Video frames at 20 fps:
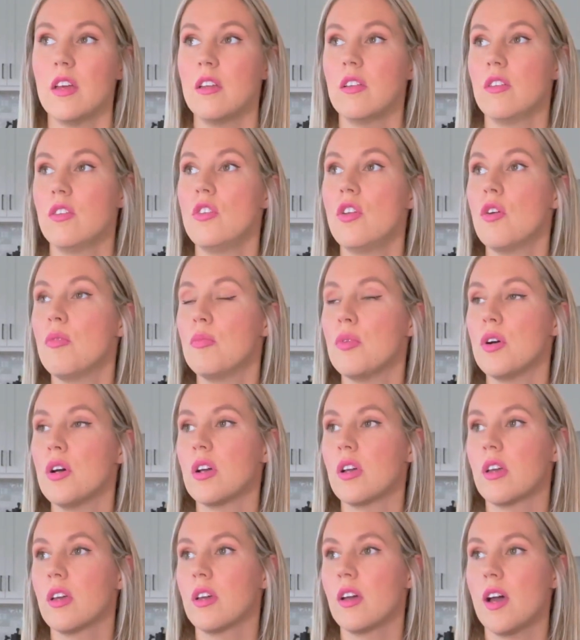
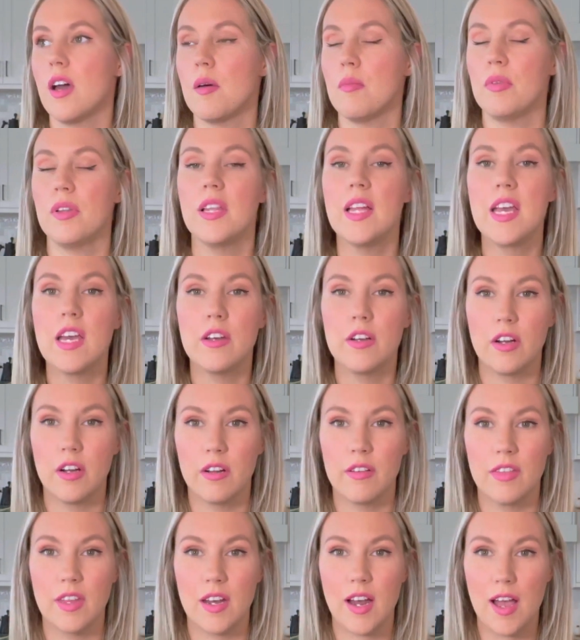notebook
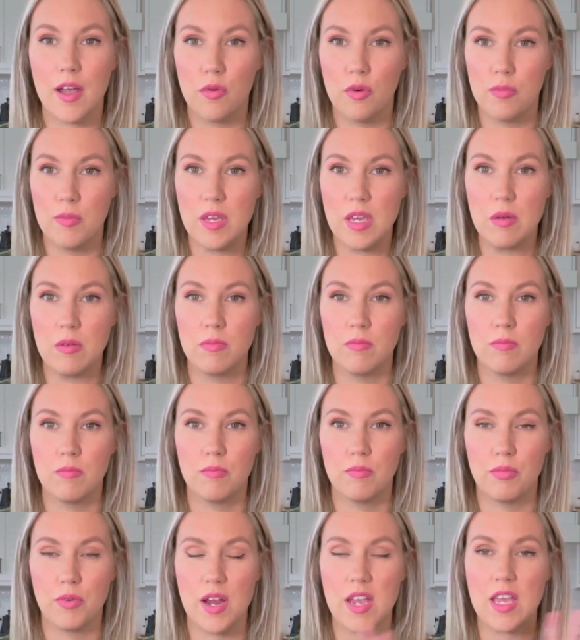planner that I will be
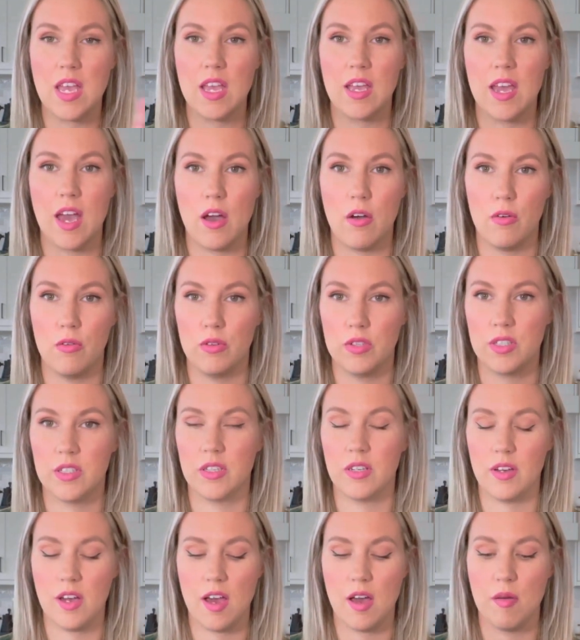breaking out
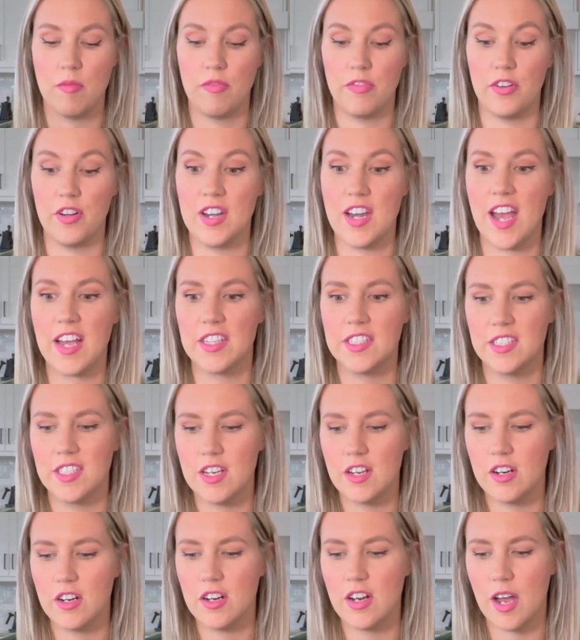for next
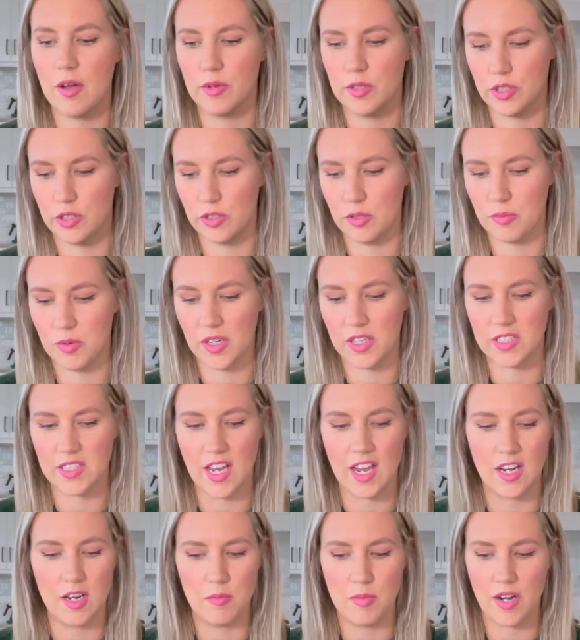year. I was super
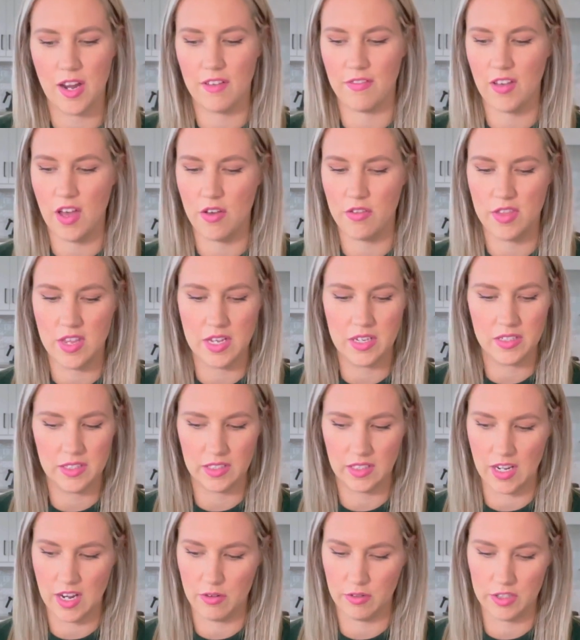excited, but I found this
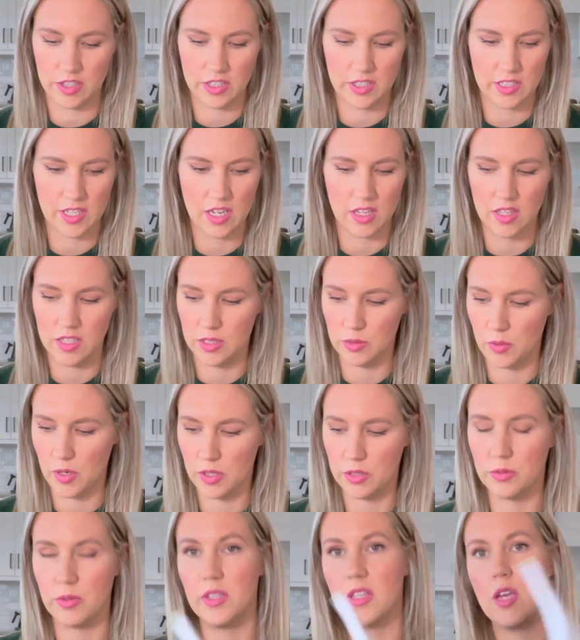and I was just like, this
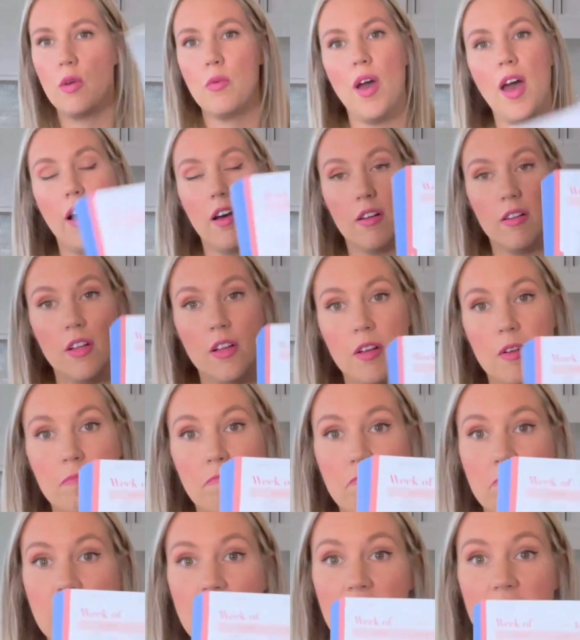works really well.
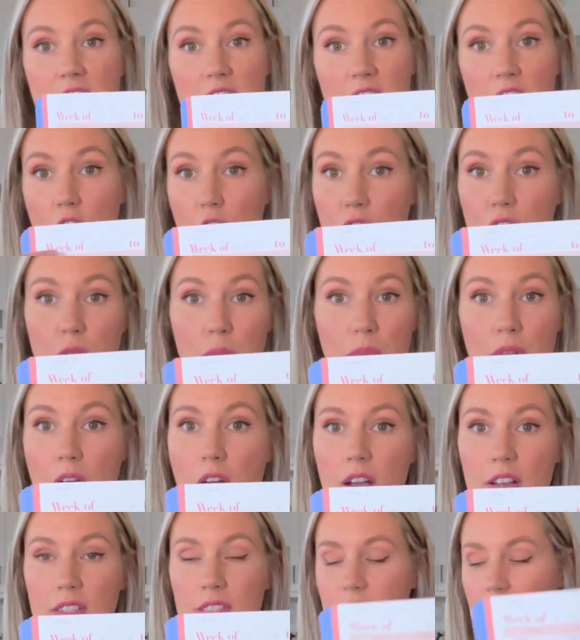It's got the
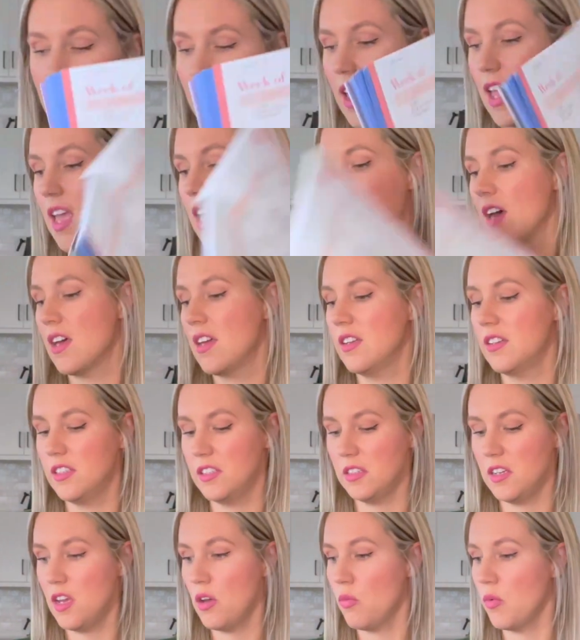blocks
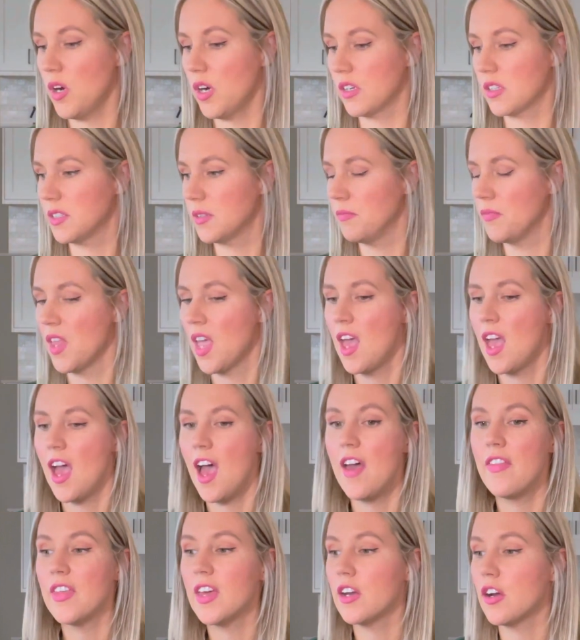and it works.
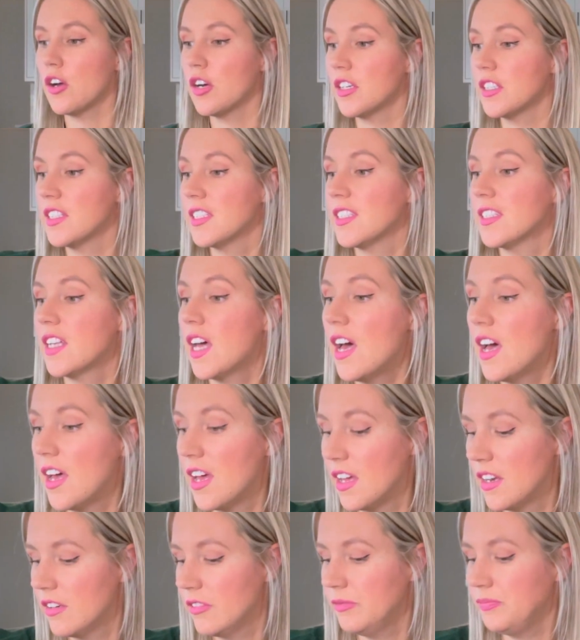And then our
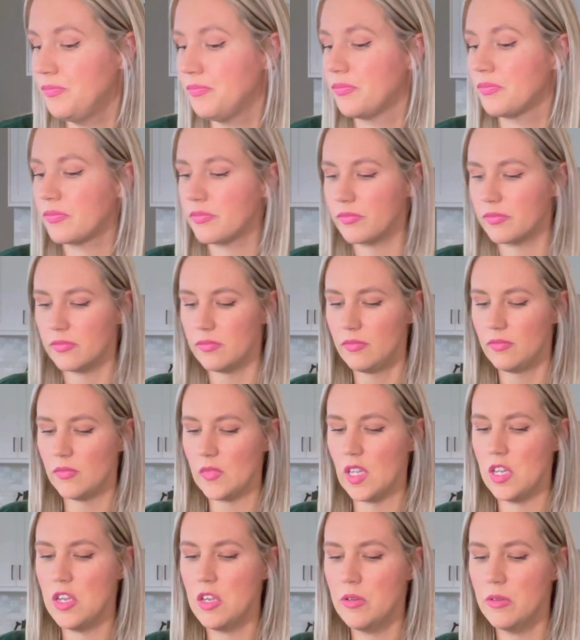son
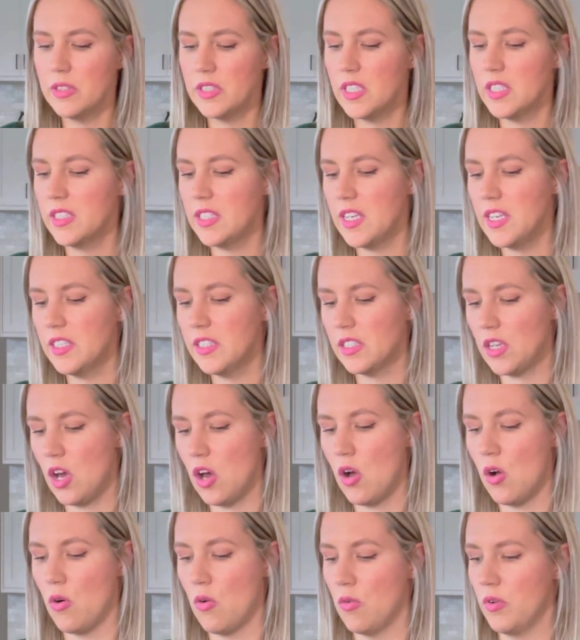uses his
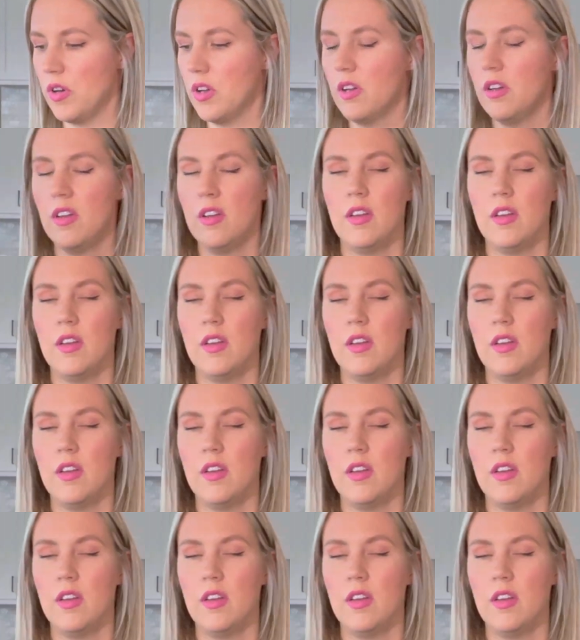own